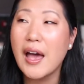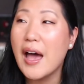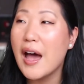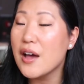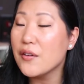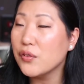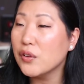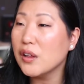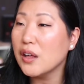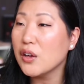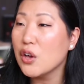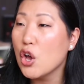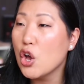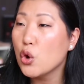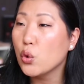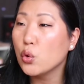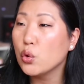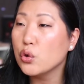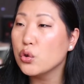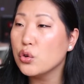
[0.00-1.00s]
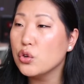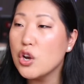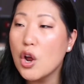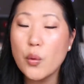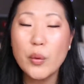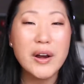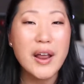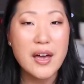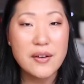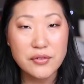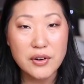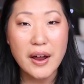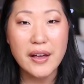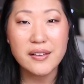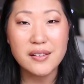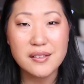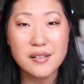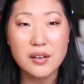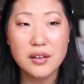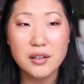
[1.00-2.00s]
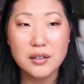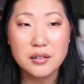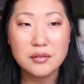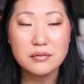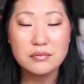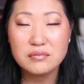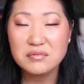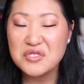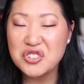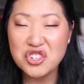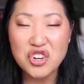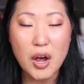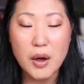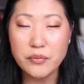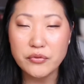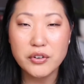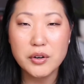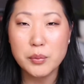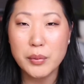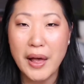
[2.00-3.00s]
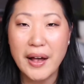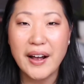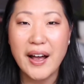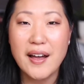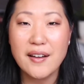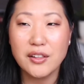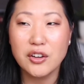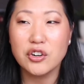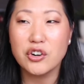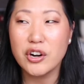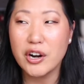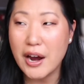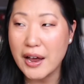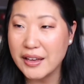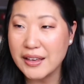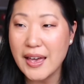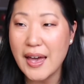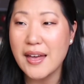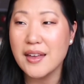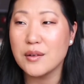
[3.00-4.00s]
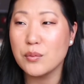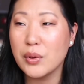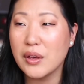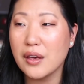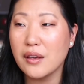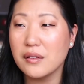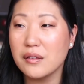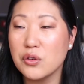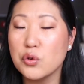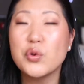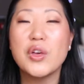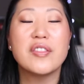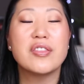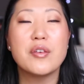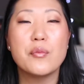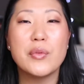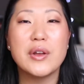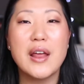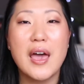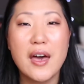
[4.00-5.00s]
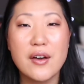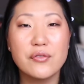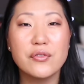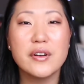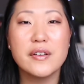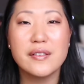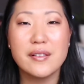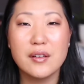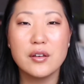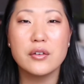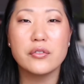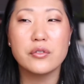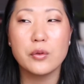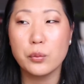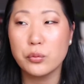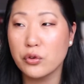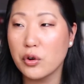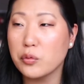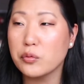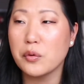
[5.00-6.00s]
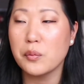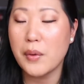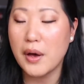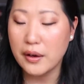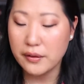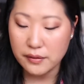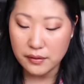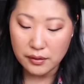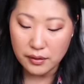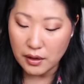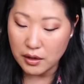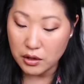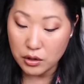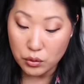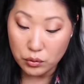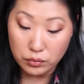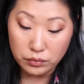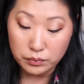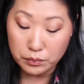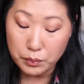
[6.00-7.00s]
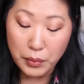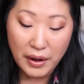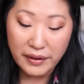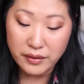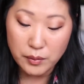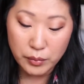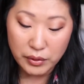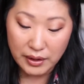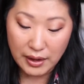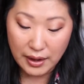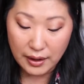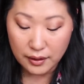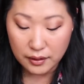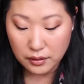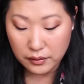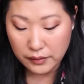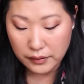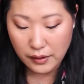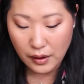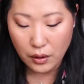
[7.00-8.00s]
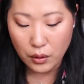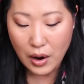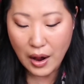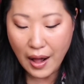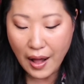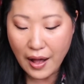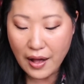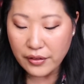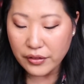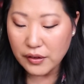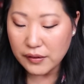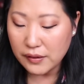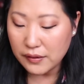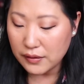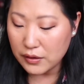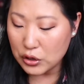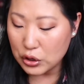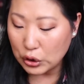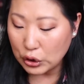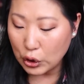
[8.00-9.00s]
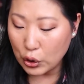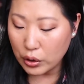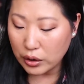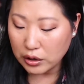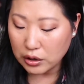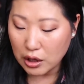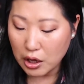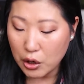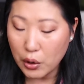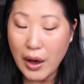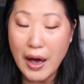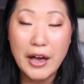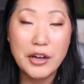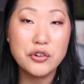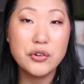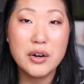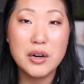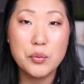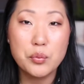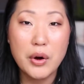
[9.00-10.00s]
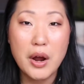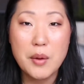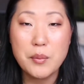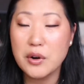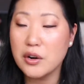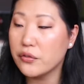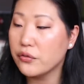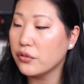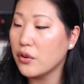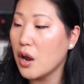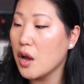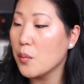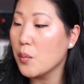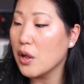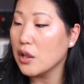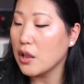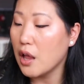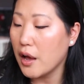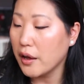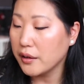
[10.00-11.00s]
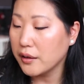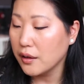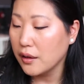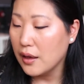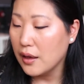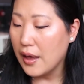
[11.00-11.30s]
feel like no one ever has to shop for a black eyeliner again because you get them in every single subscription box that you possibly can. So this is the Unicorn Glow Hydrating Primer from Lock.